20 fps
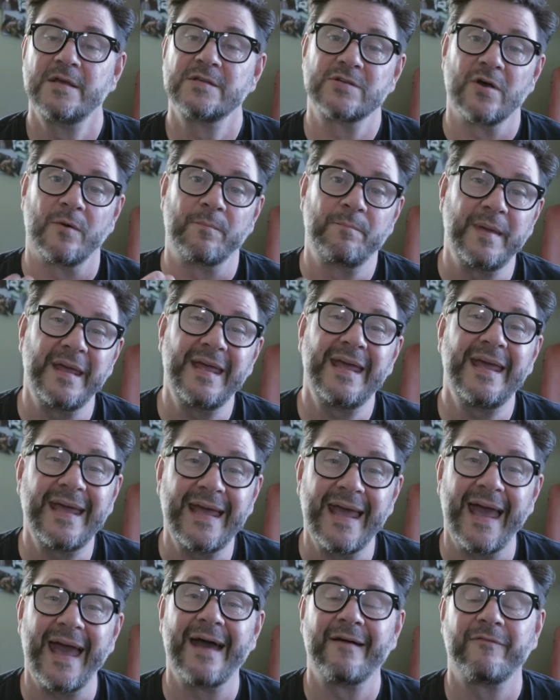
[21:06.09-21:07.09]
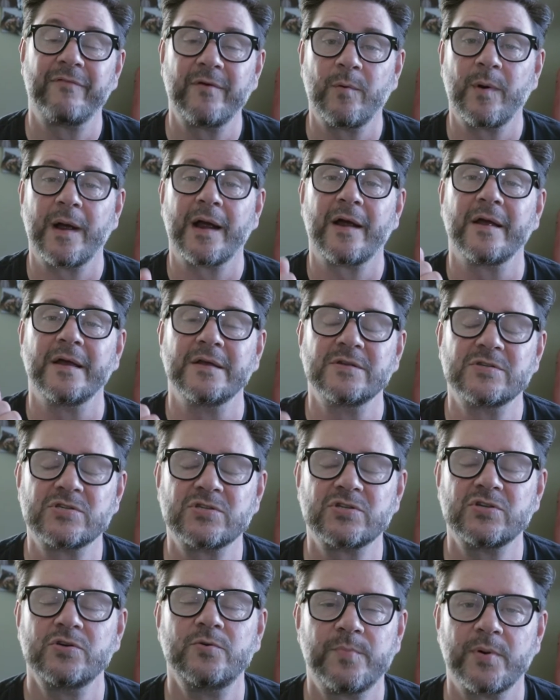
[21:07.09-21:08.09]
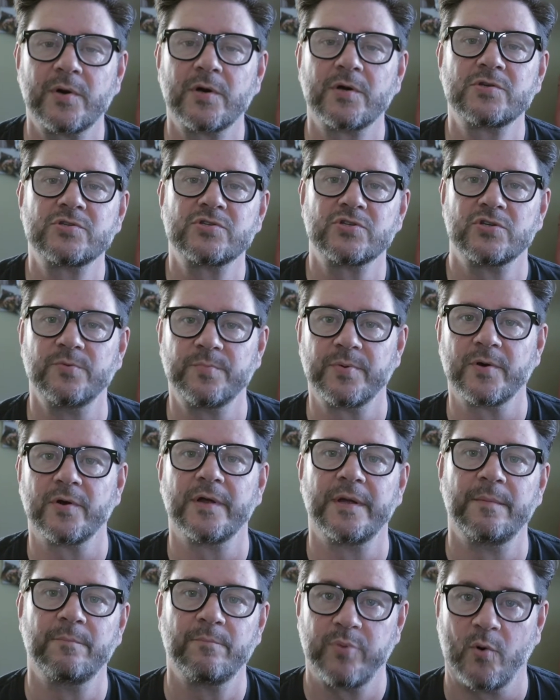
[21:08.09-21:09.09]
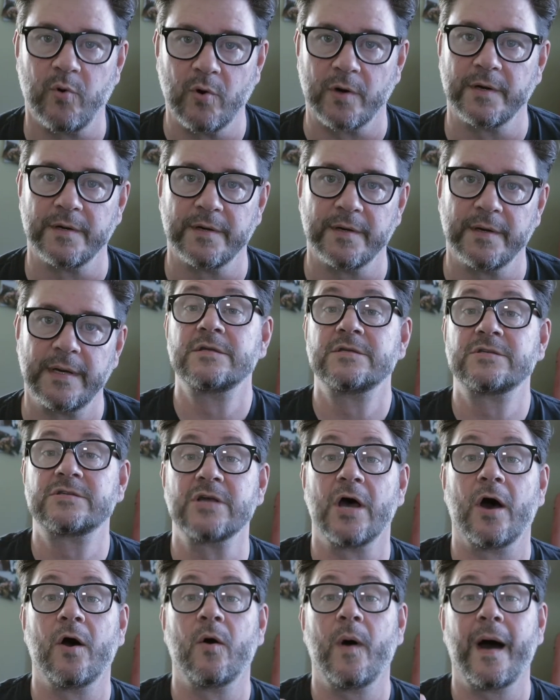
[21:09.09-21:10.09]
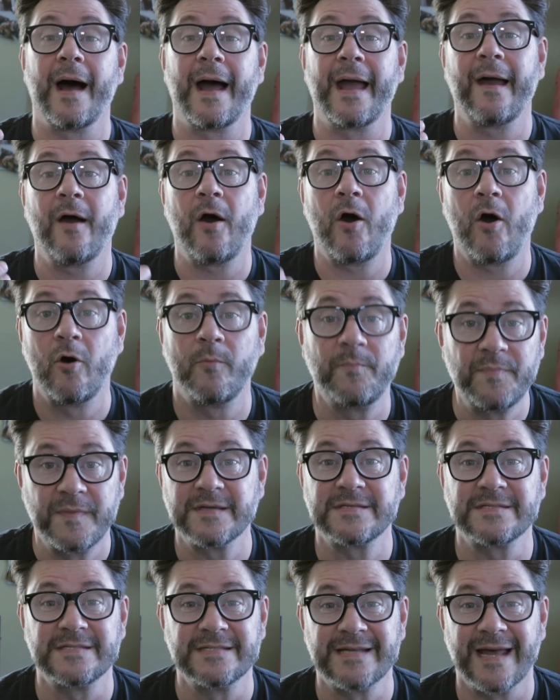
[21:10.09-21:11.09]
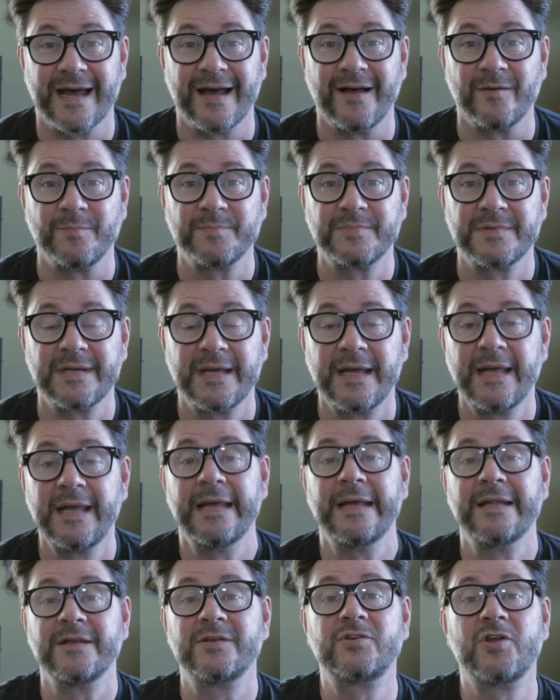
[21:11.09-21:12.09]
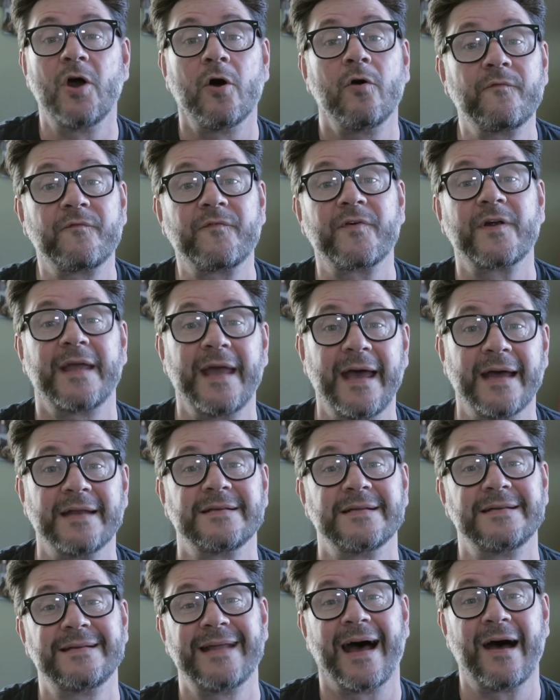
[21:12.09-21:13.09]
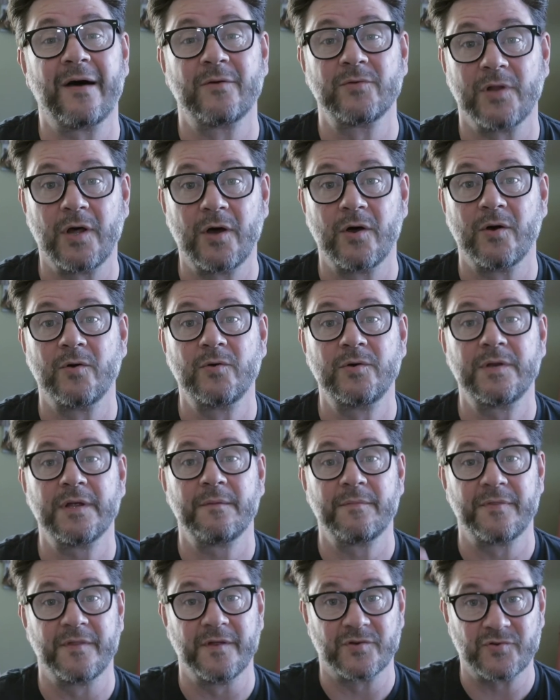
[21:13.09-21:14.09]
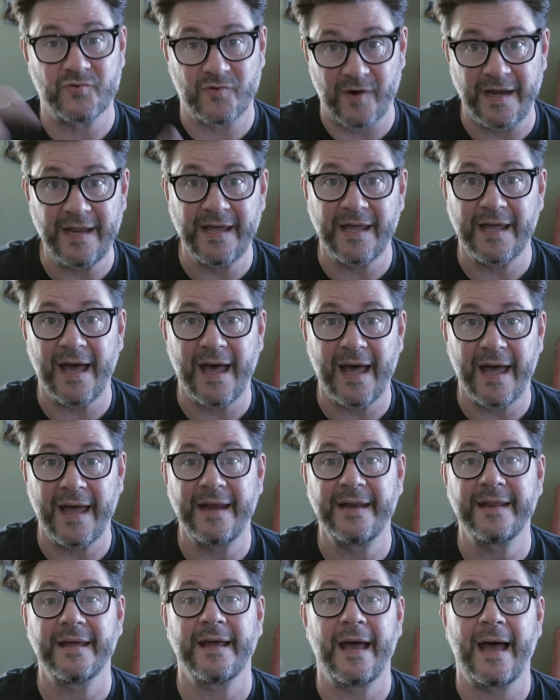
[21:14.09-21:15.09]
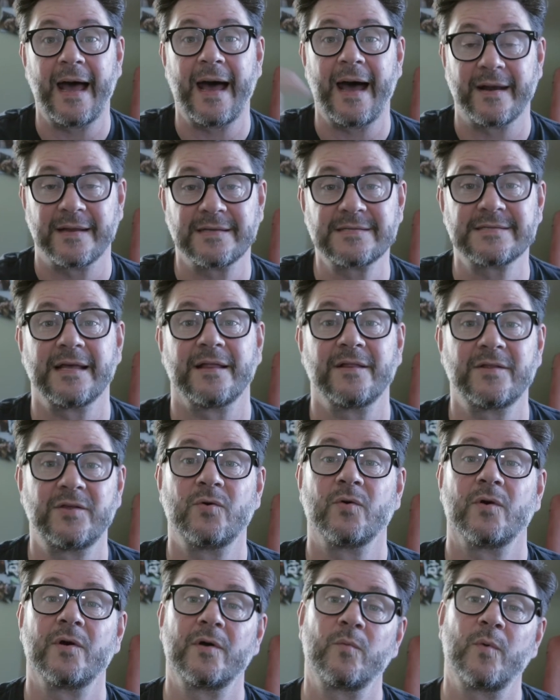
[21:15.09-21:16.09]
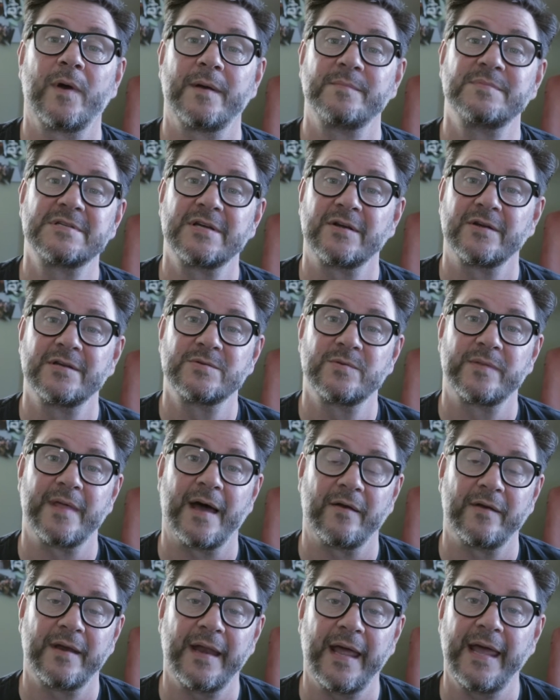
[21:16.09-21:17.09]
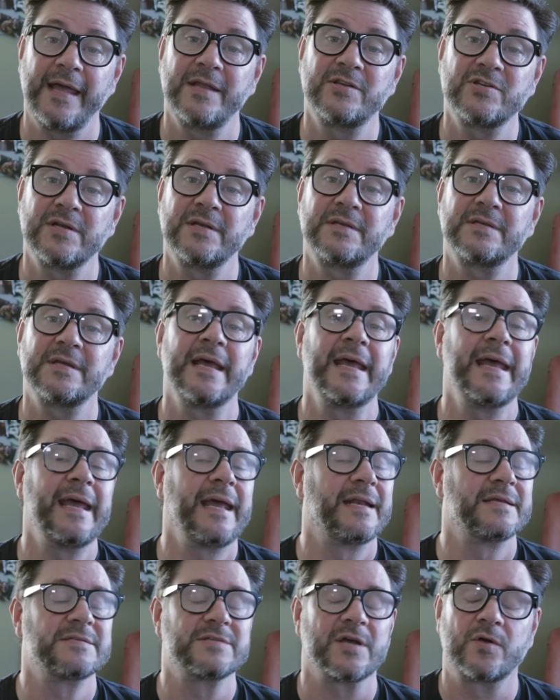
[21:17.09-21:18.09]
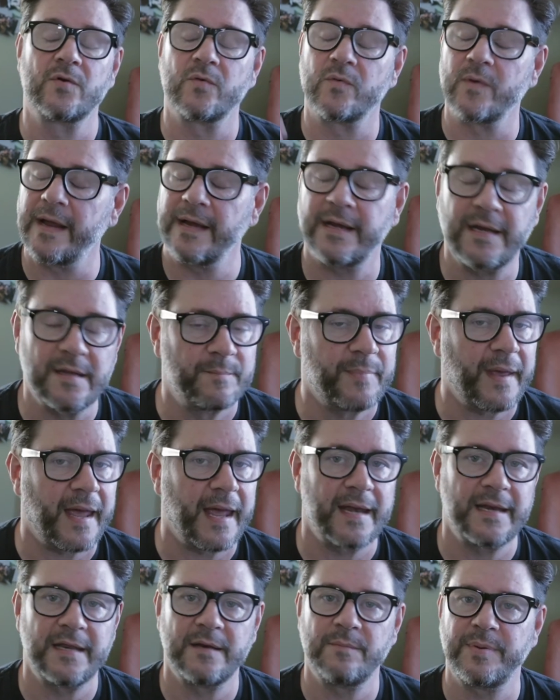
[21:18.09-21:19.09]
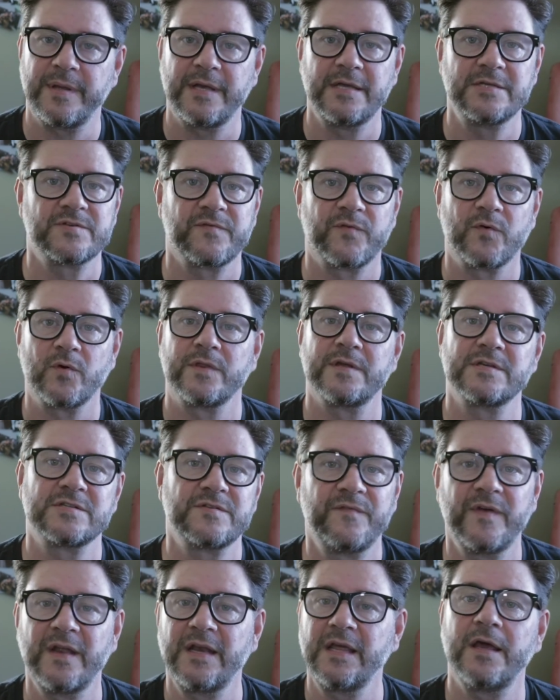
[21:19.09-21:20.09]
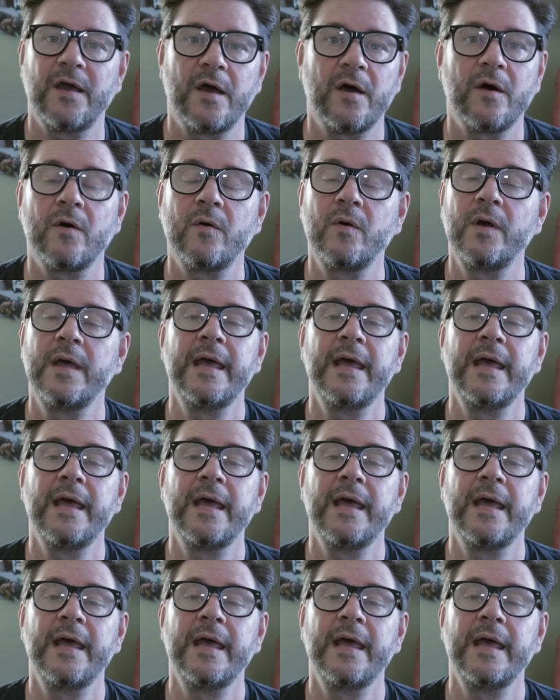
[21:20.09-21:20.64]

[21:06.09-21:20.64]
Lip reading: So being everywhere is super, super important. So I hope this has helped. Don't forget to download the training guide, How to Sell Your Web Series Without an Agent. It is a great companion piece for this video.